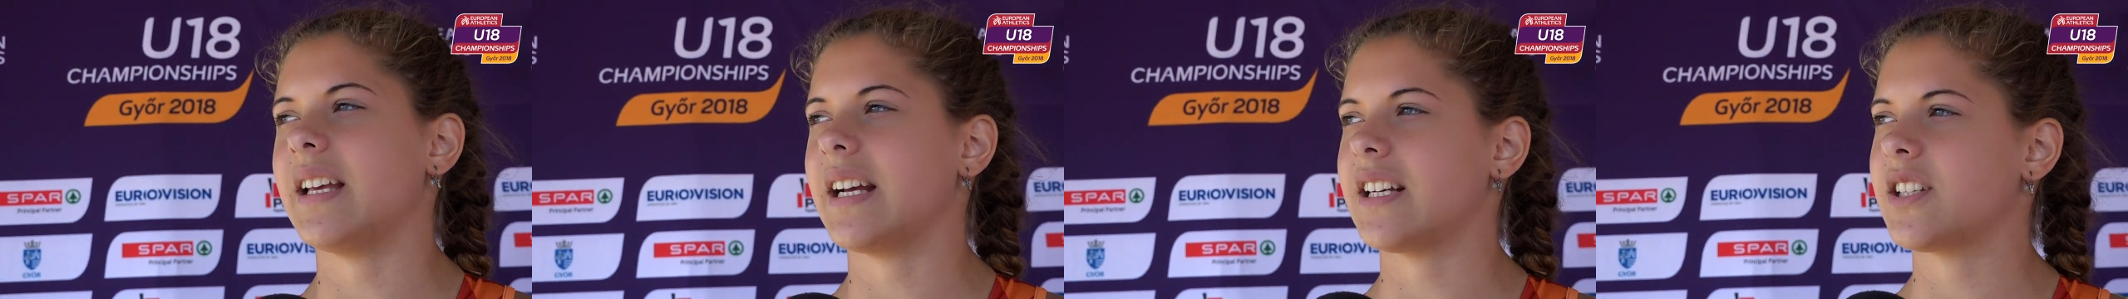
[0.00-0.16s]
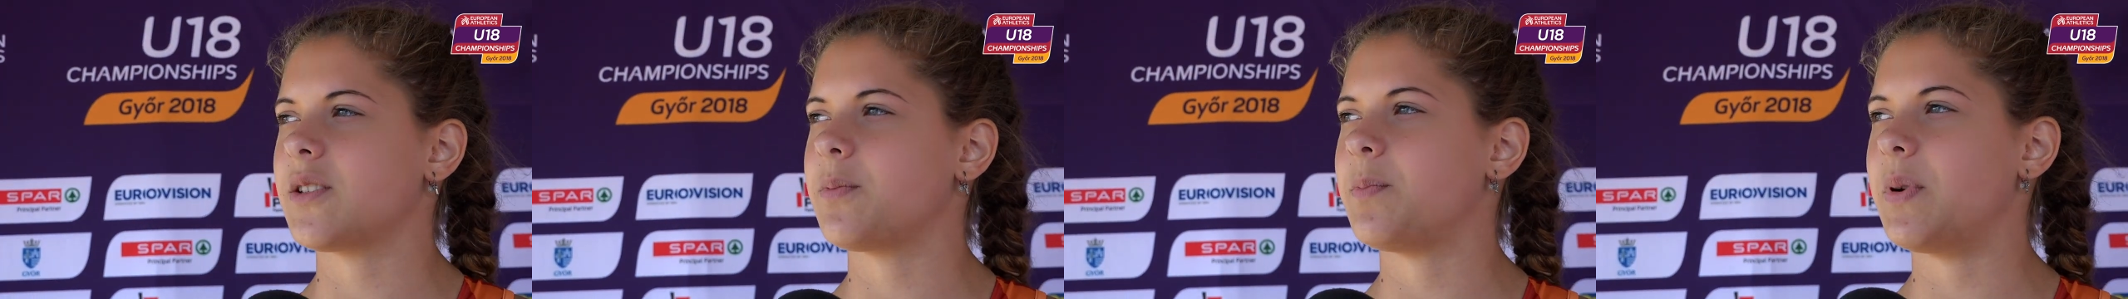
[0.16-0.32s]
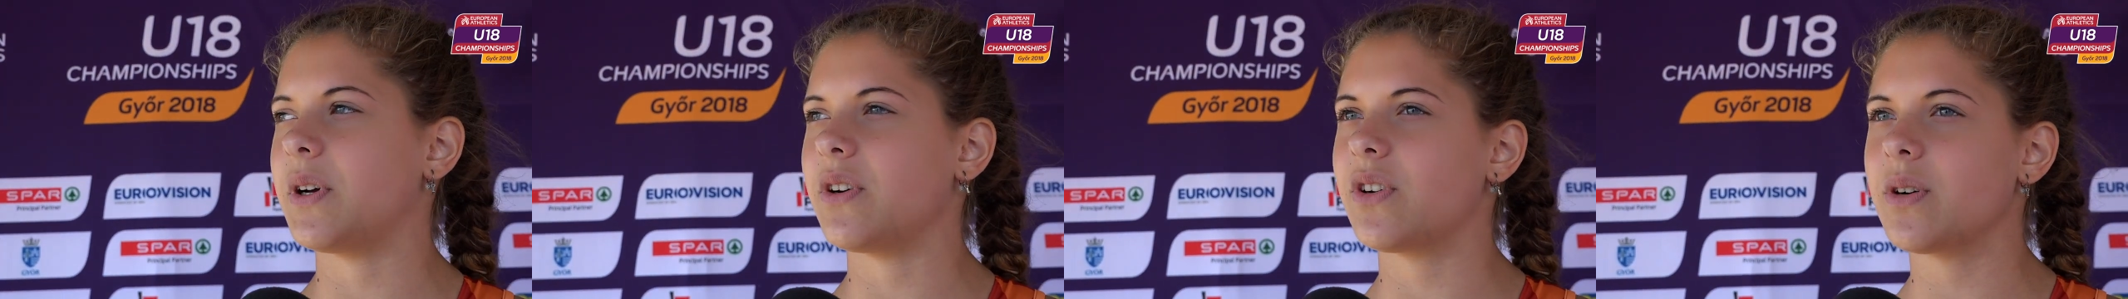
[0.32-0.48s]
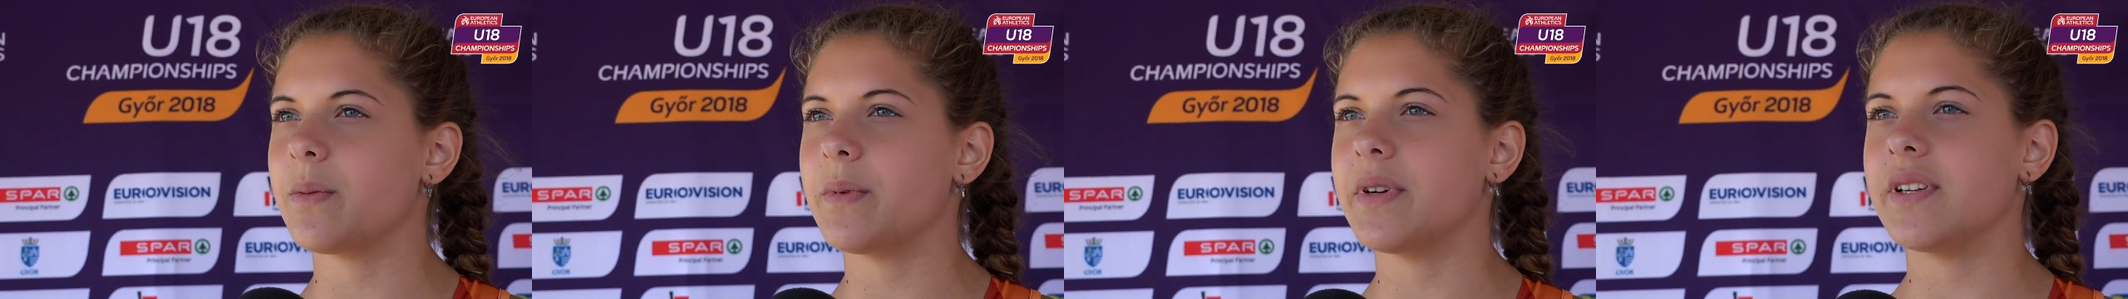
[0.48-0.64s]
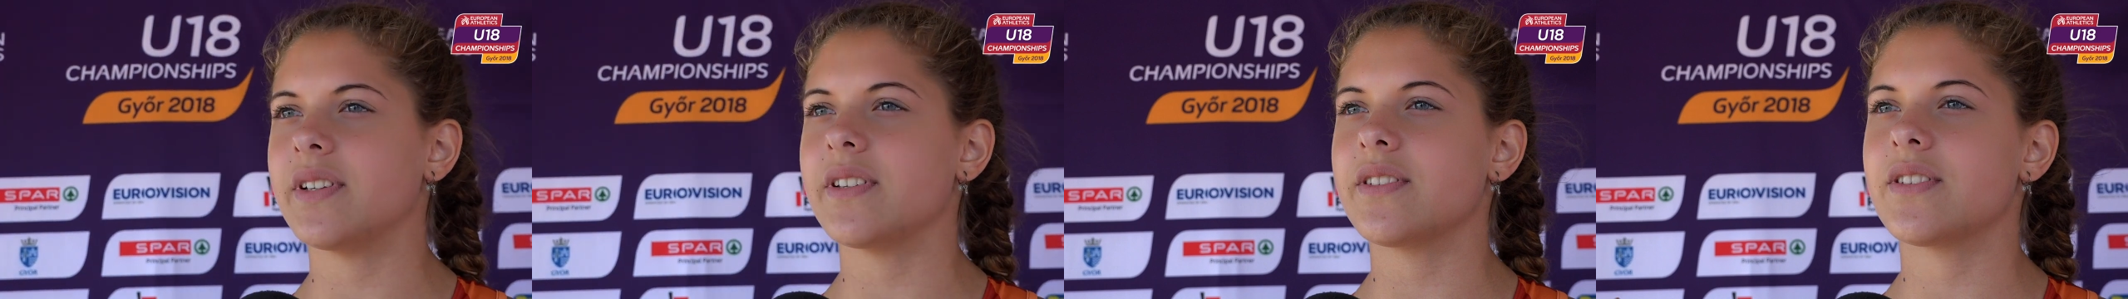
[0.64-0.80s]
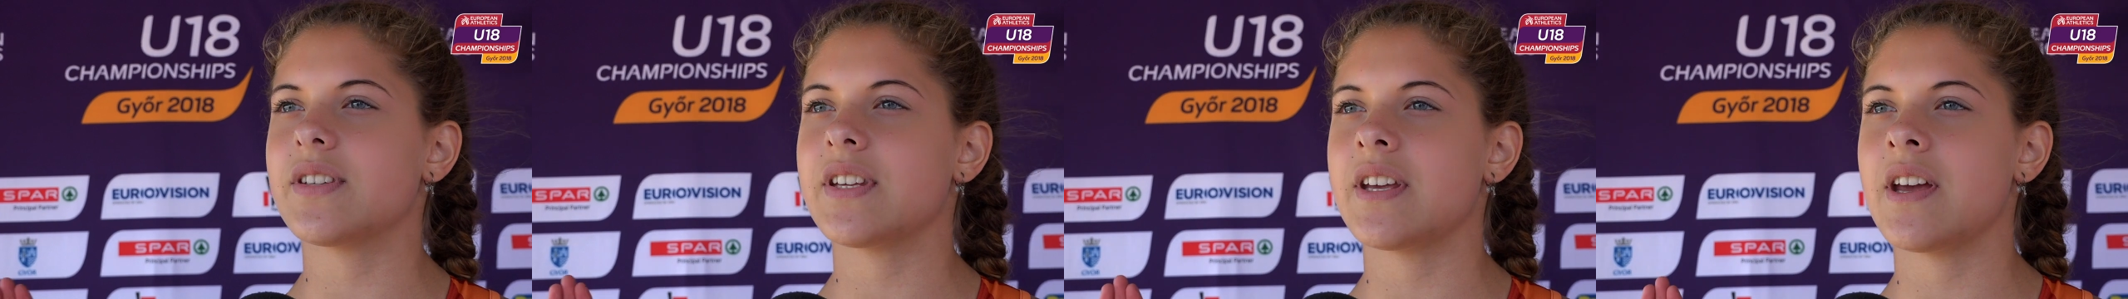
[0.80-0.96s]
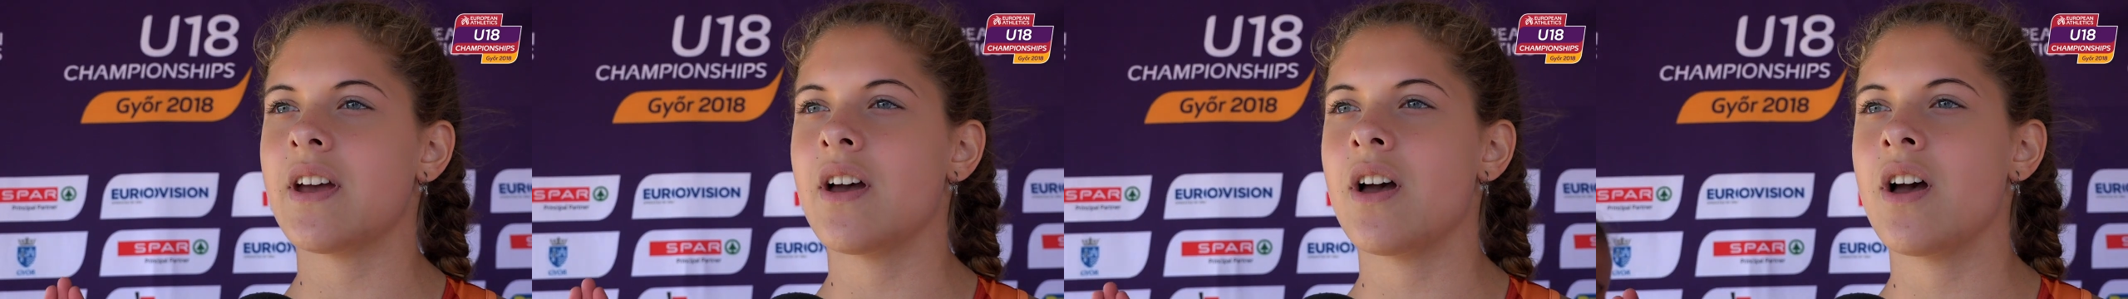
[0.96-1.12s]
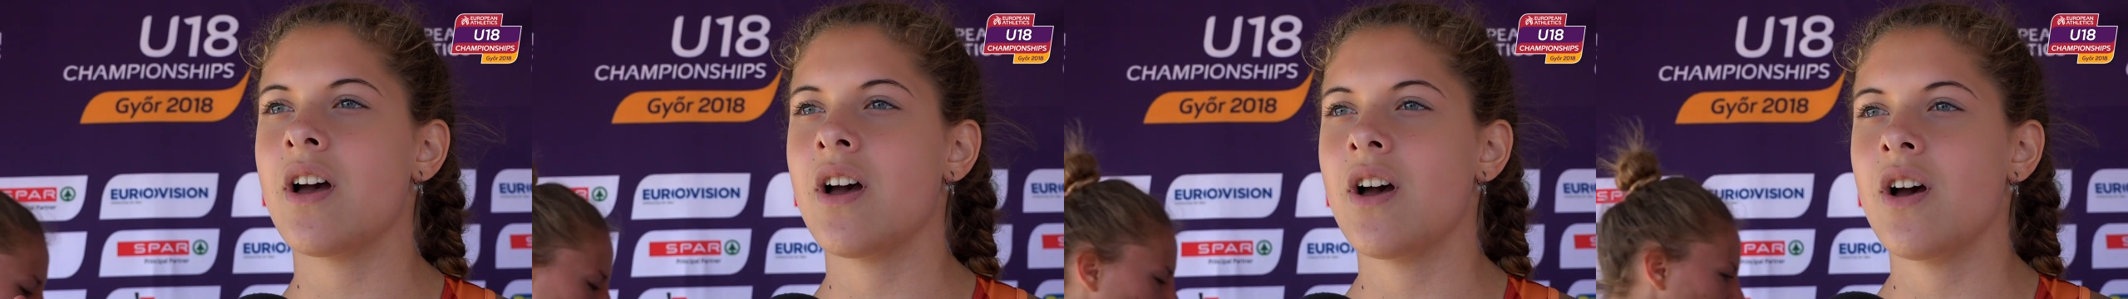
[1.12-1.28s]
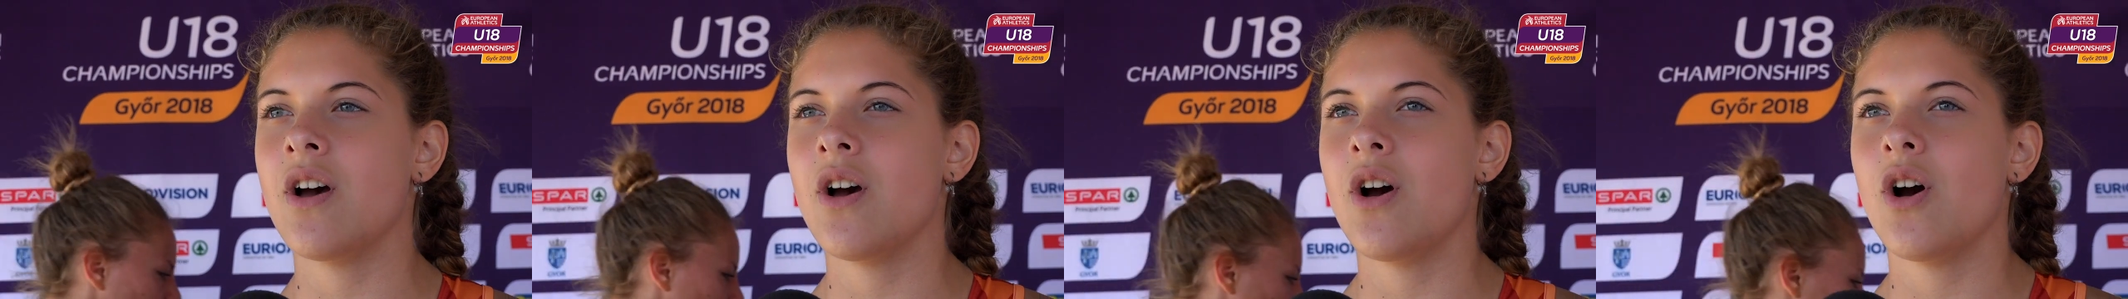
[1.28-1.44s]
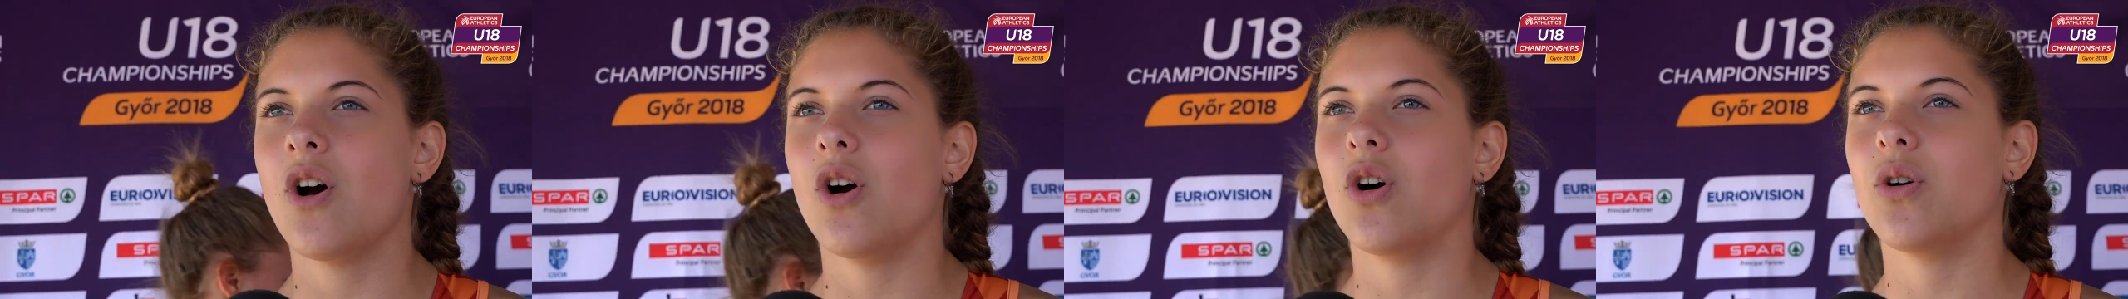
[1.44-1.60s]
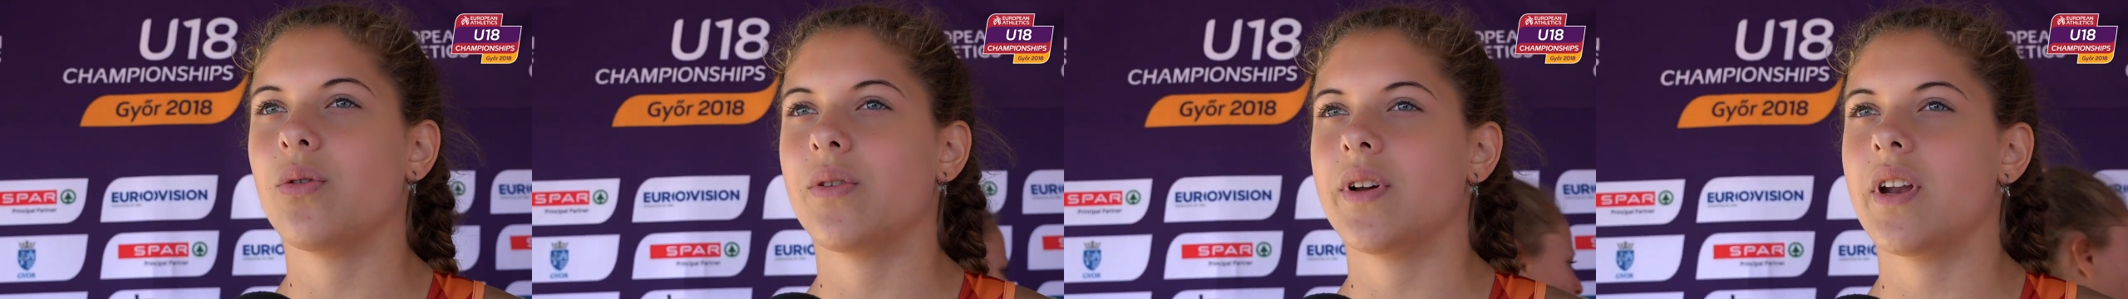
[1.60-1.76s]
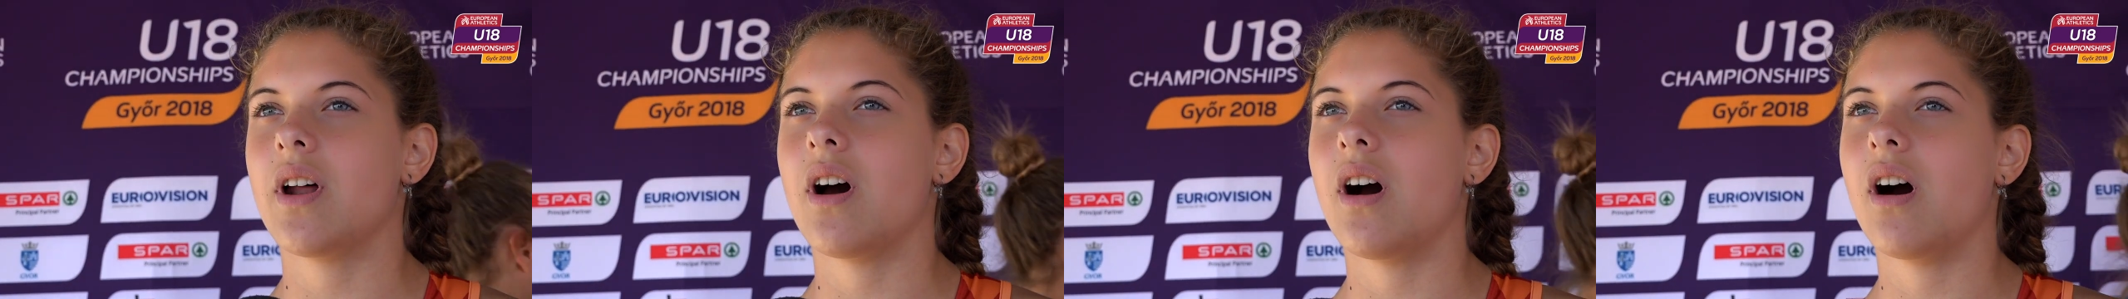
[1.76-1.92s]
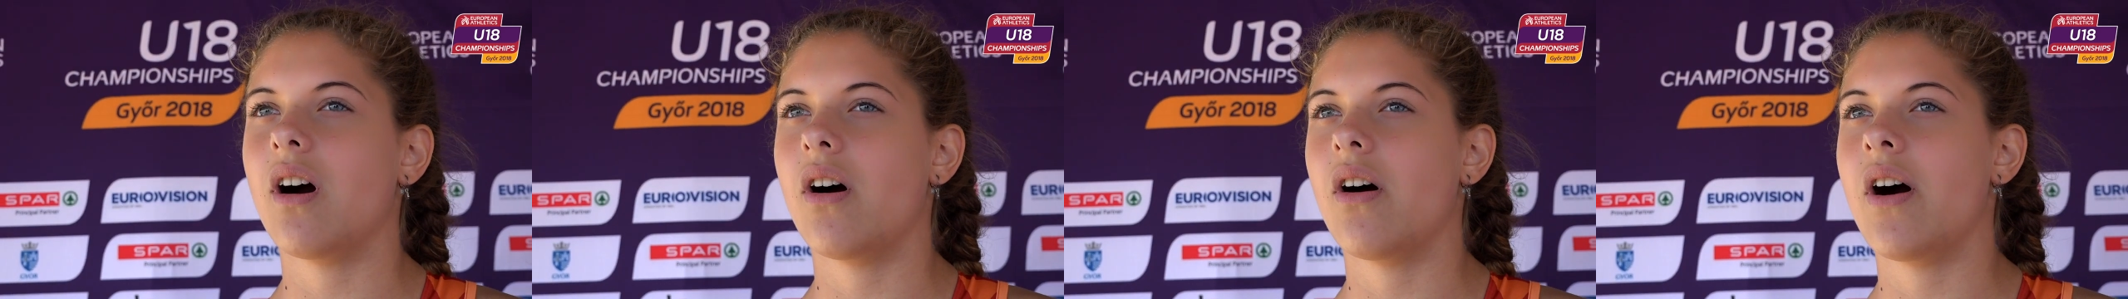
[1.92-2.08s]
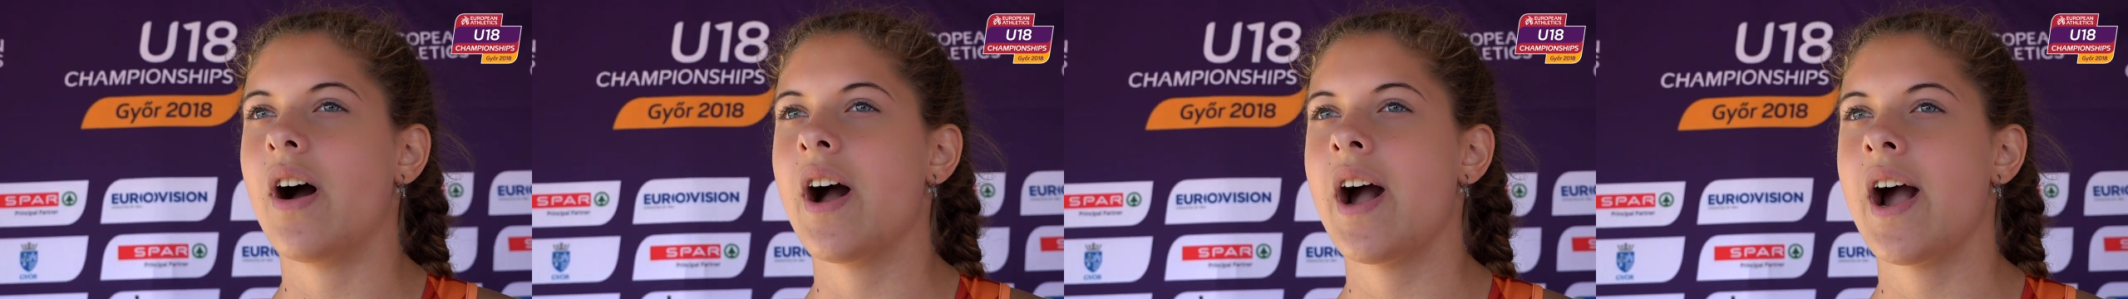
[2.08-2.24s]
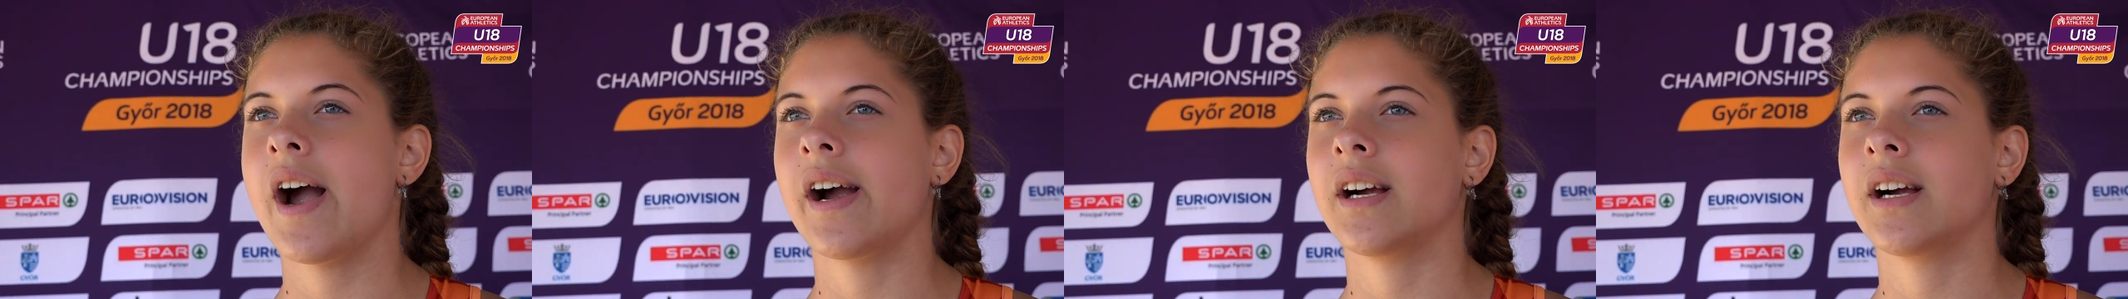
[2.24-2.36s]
the experiment of it all